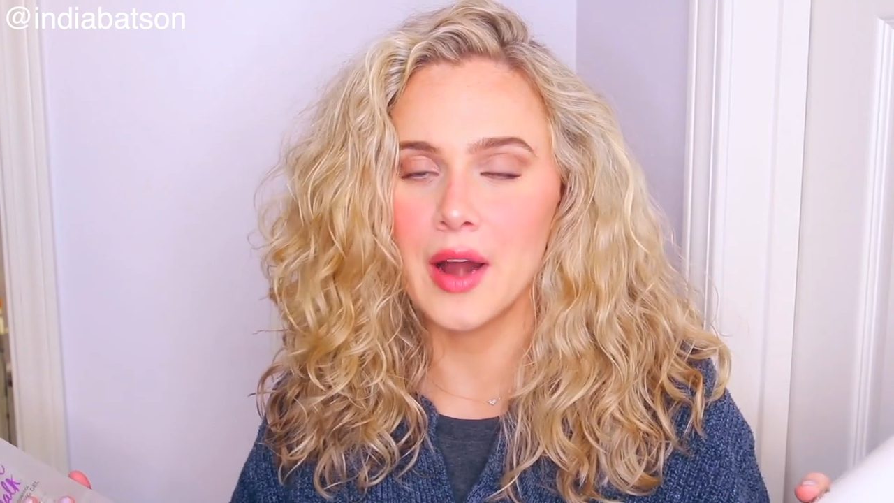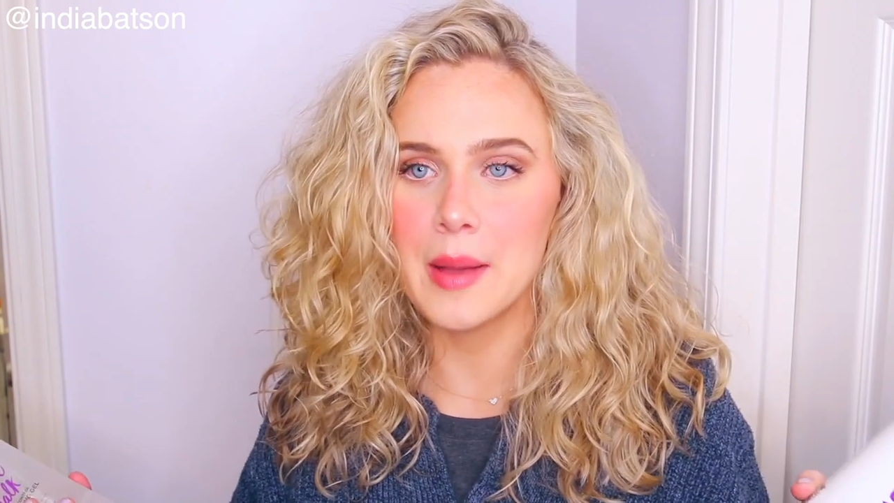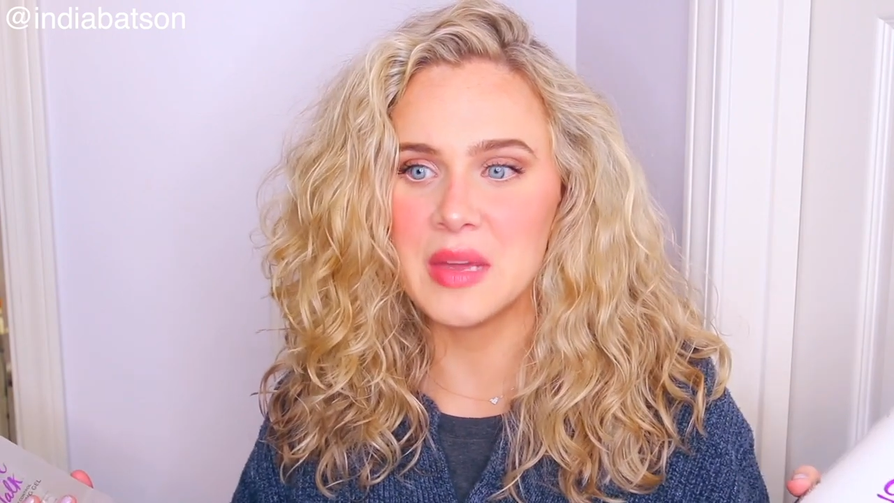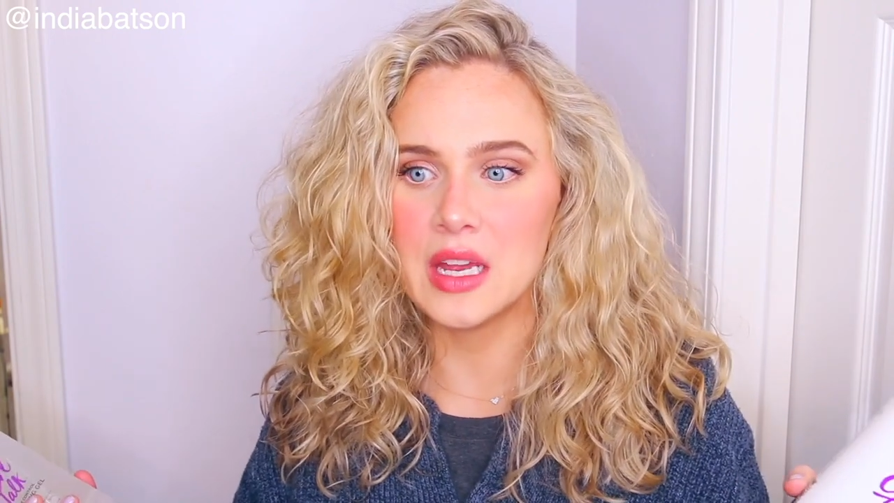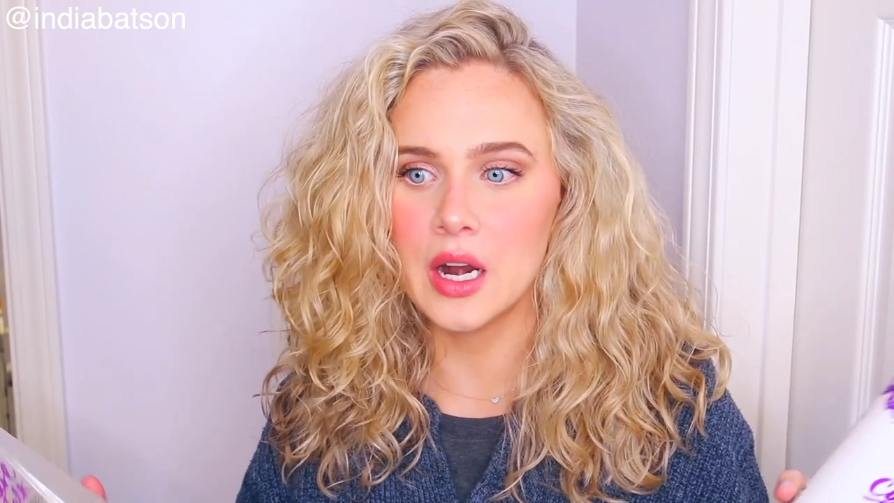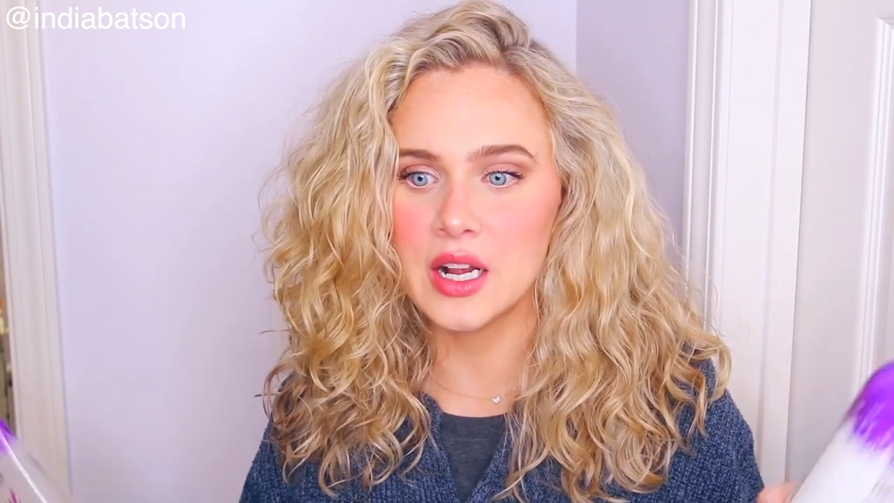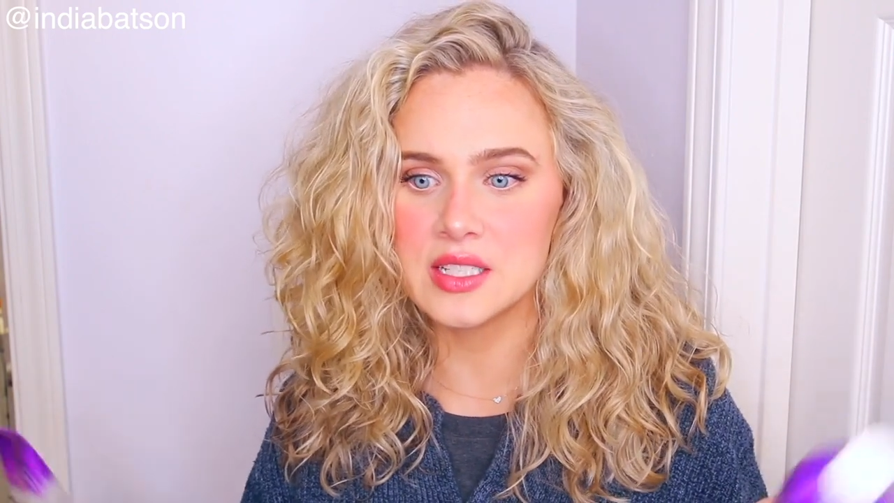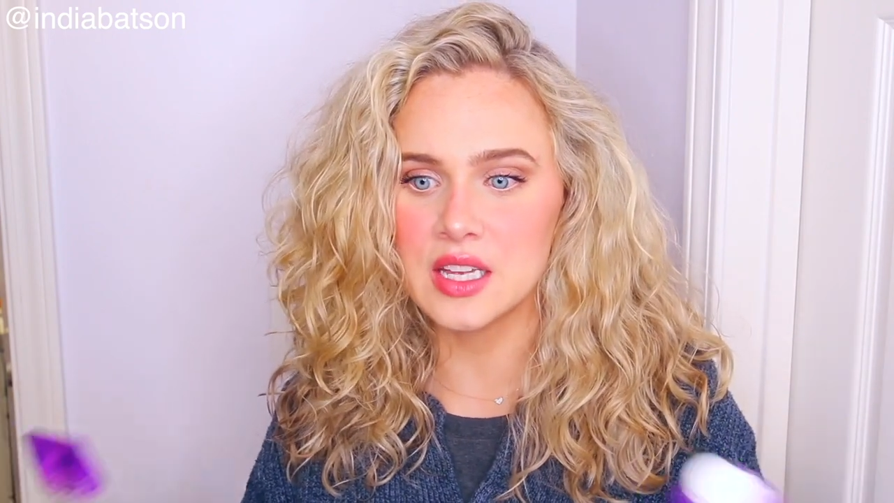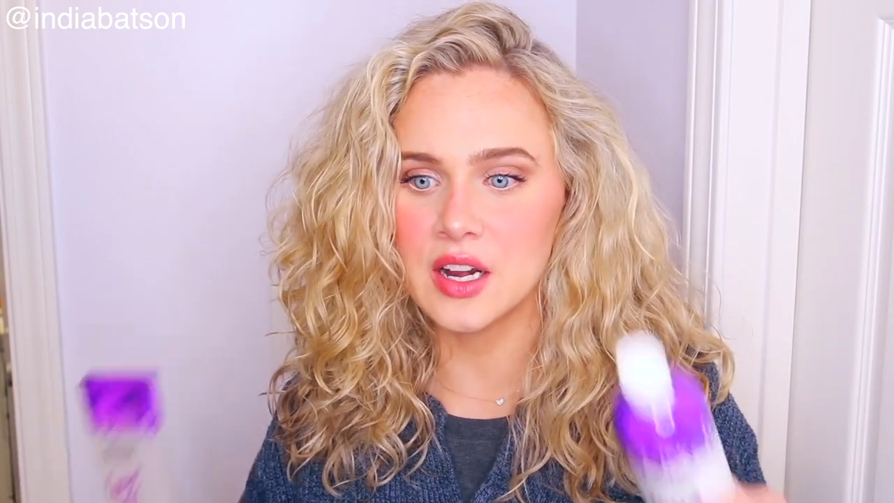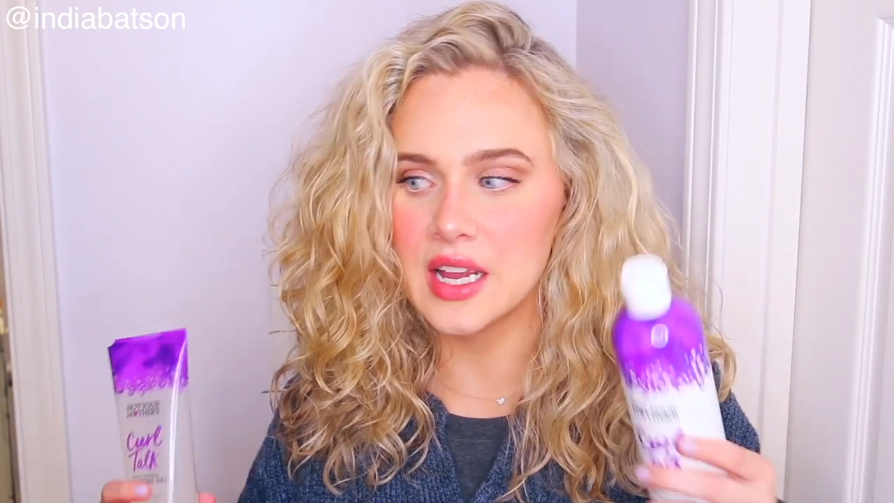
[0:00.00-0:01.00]
I mean, because
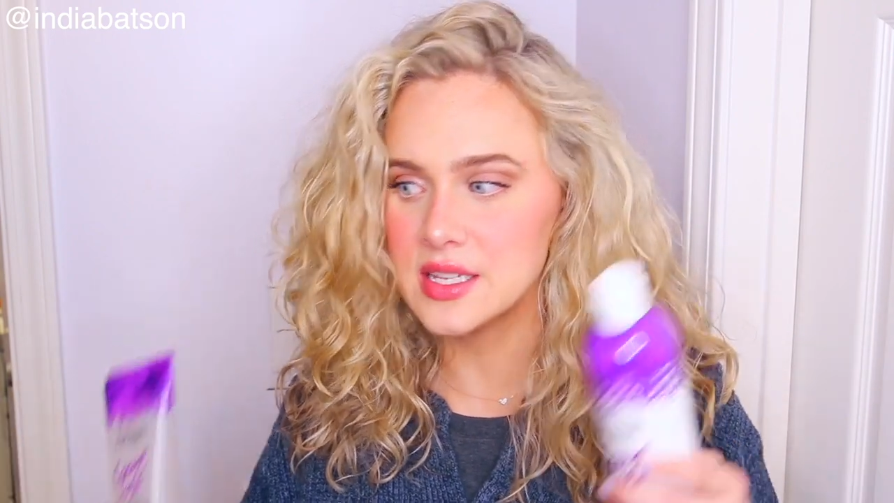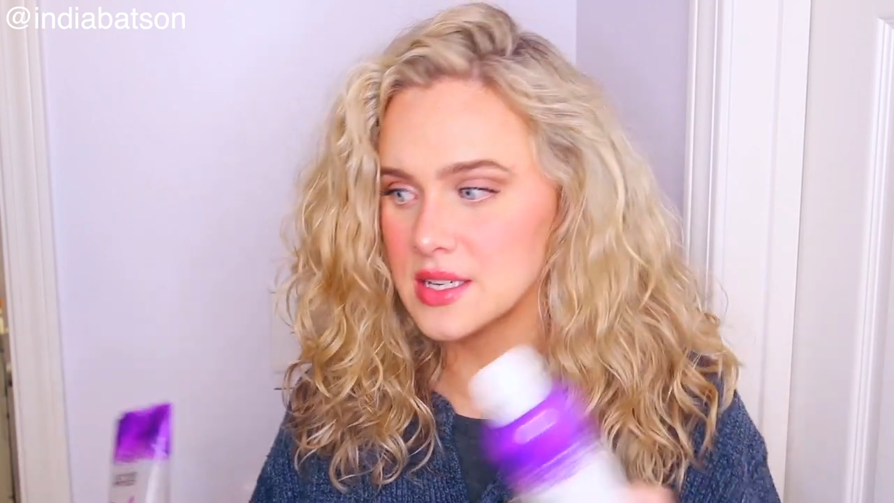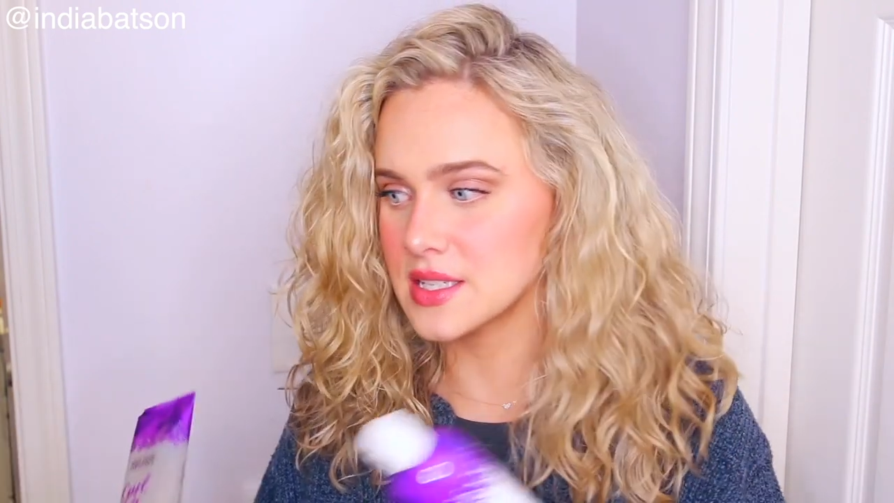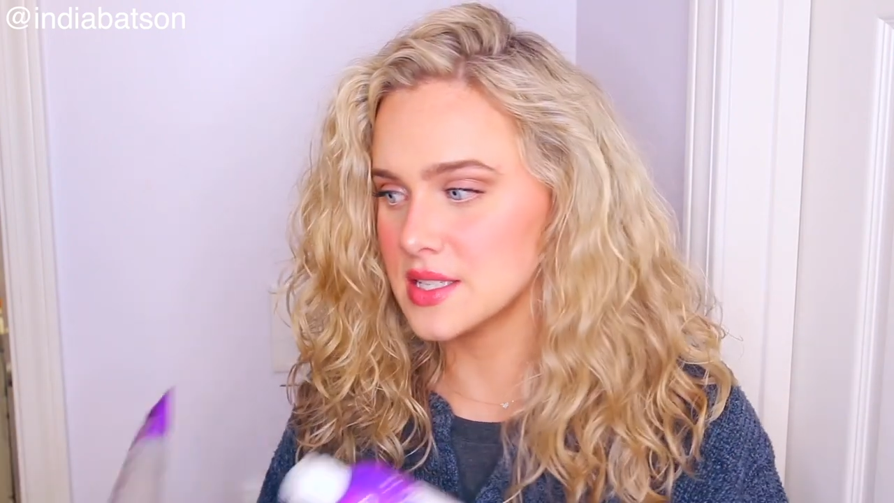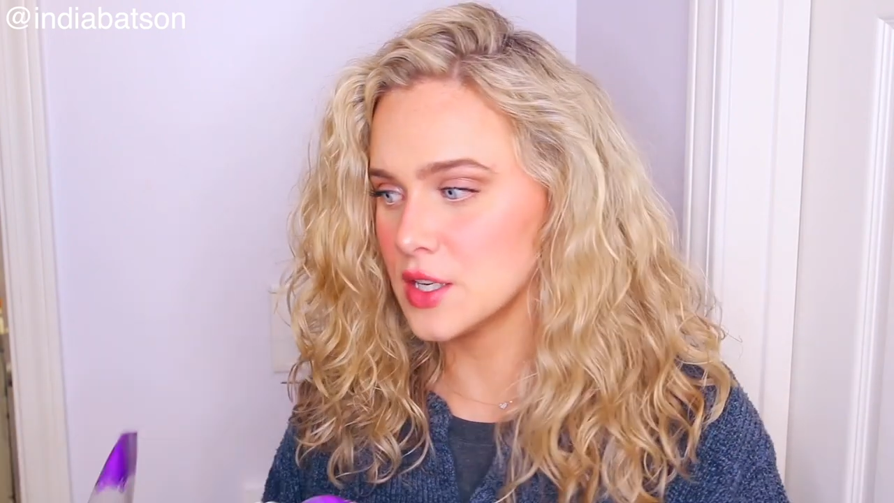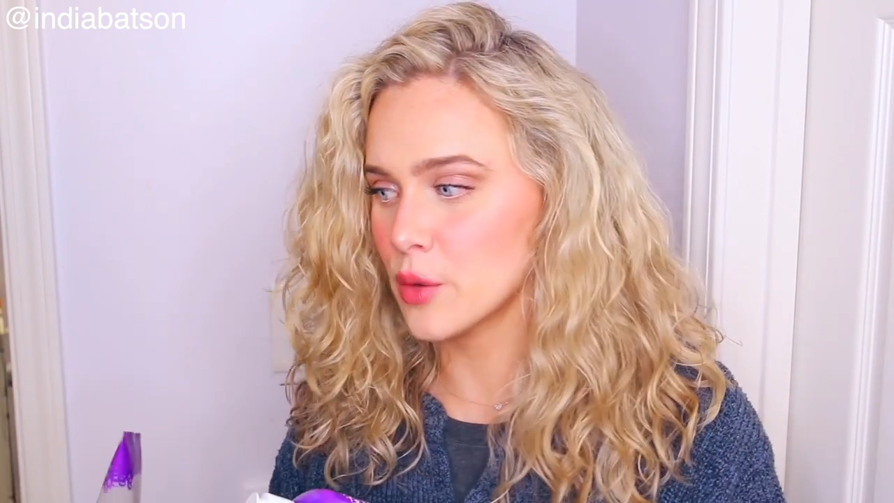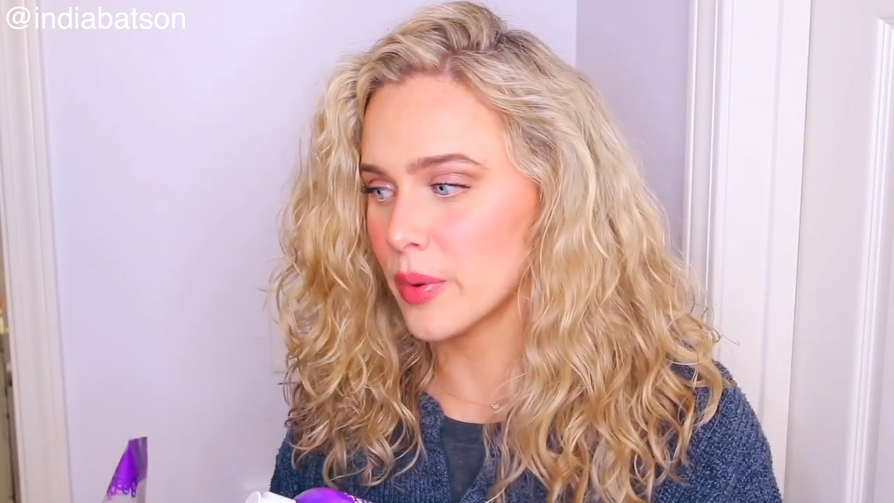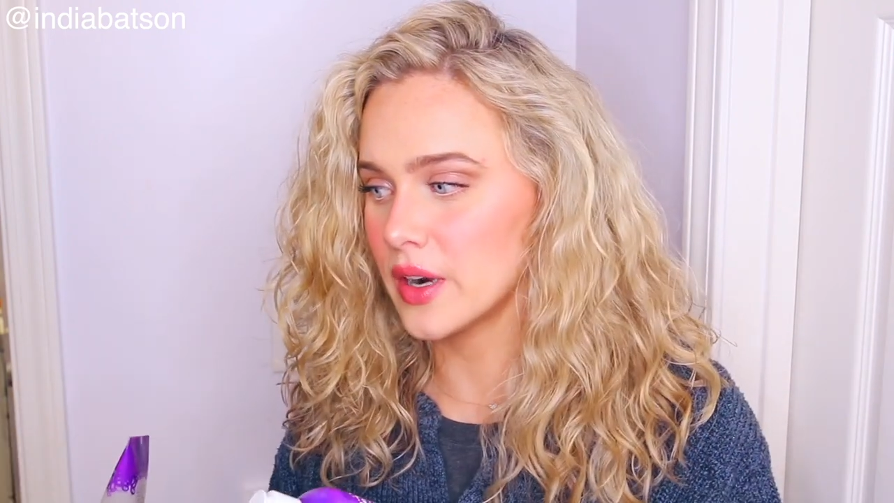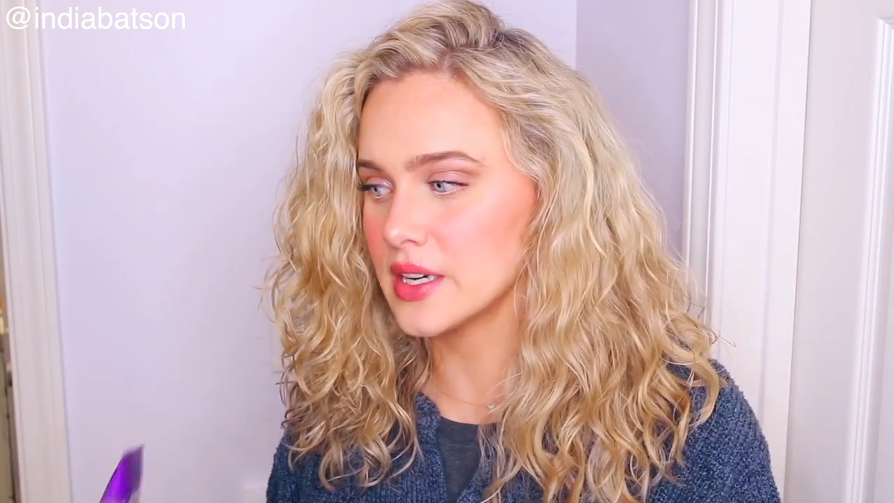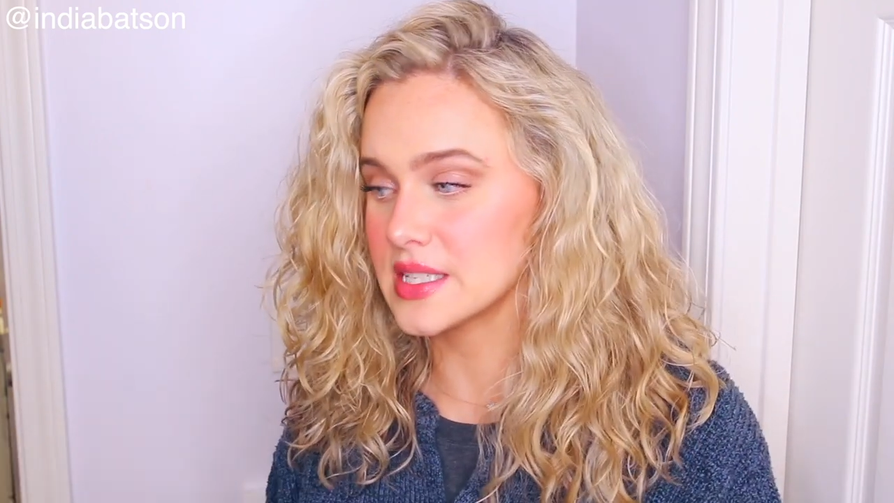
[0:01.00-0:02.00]
there isn't a single
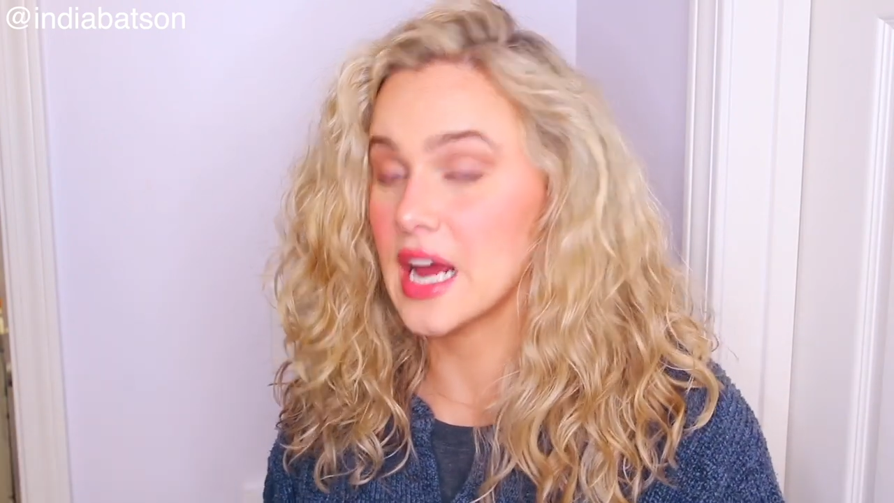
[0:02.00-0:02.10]
product